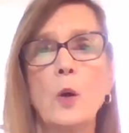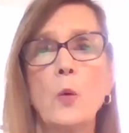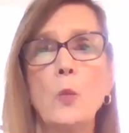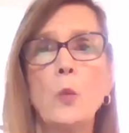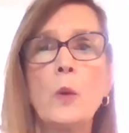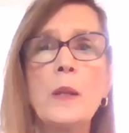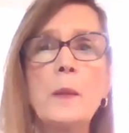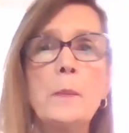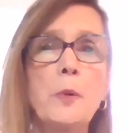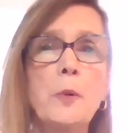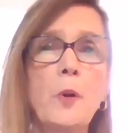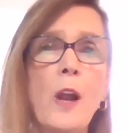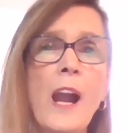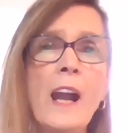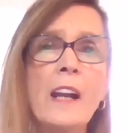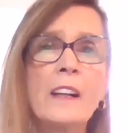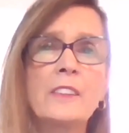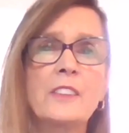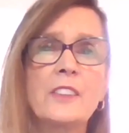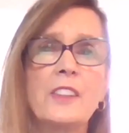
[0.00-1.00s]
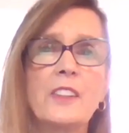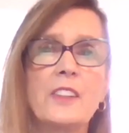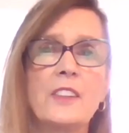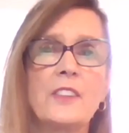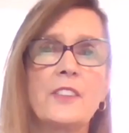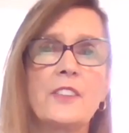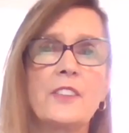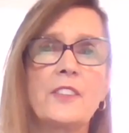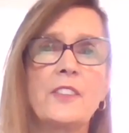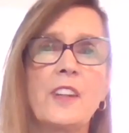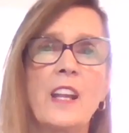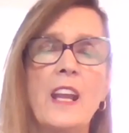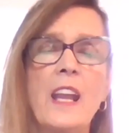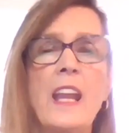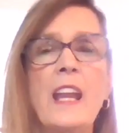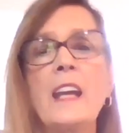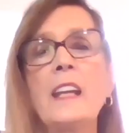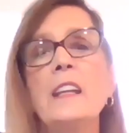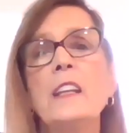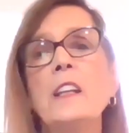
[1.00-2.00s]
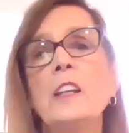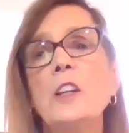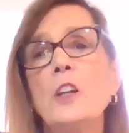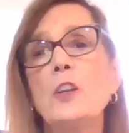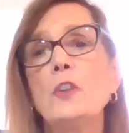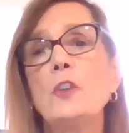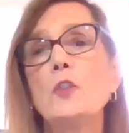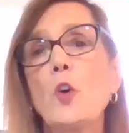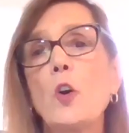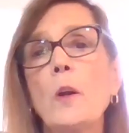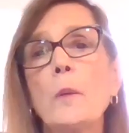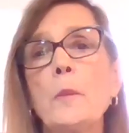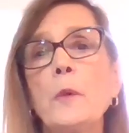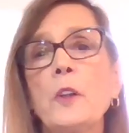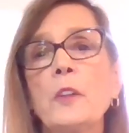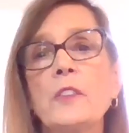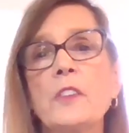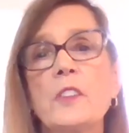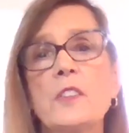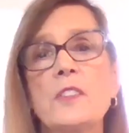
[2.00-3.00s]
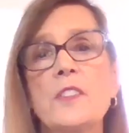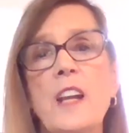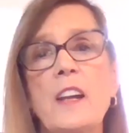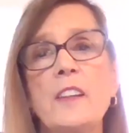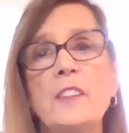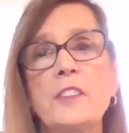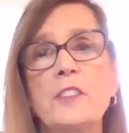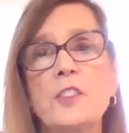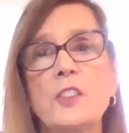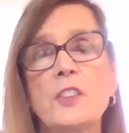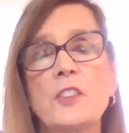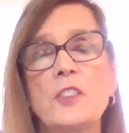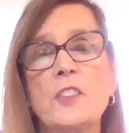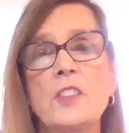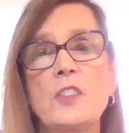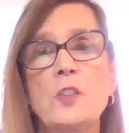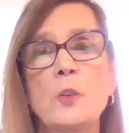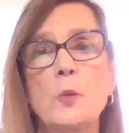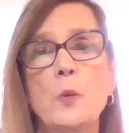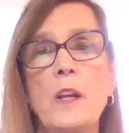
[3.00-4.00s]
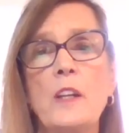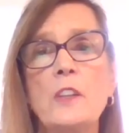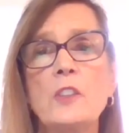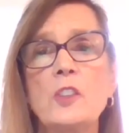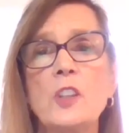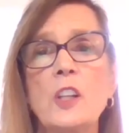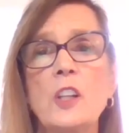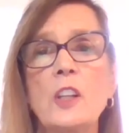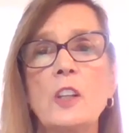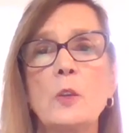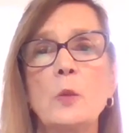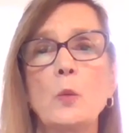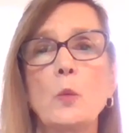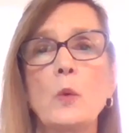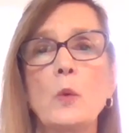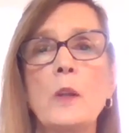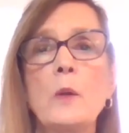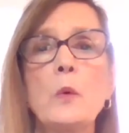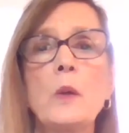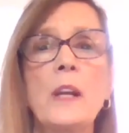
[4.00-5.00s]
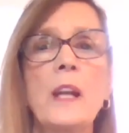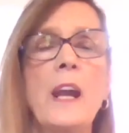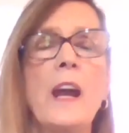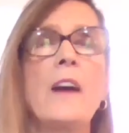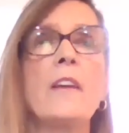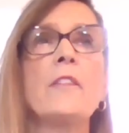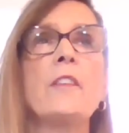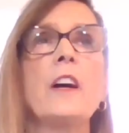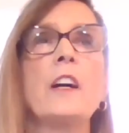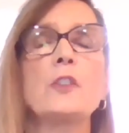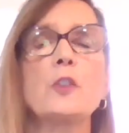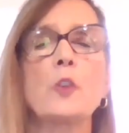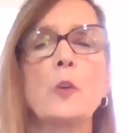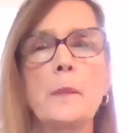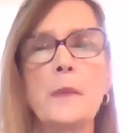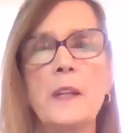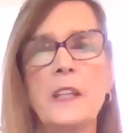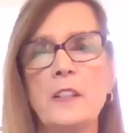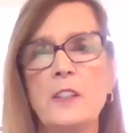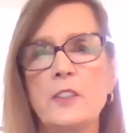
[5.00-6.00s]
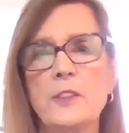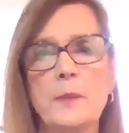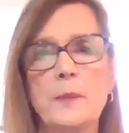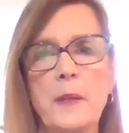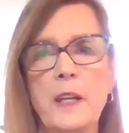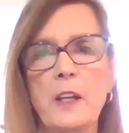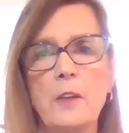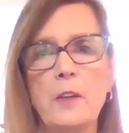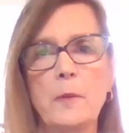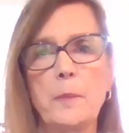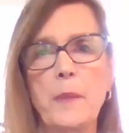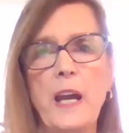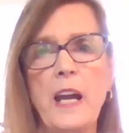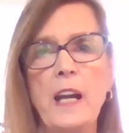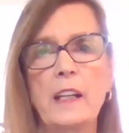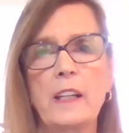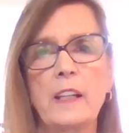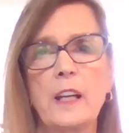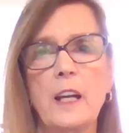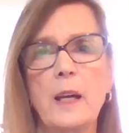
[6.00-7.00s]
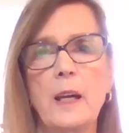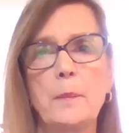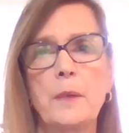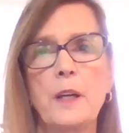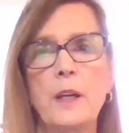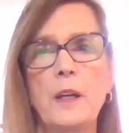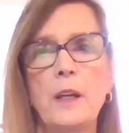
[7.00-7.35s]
We practice, and in a normal disaster situation, we would have a tremendous amount of backup.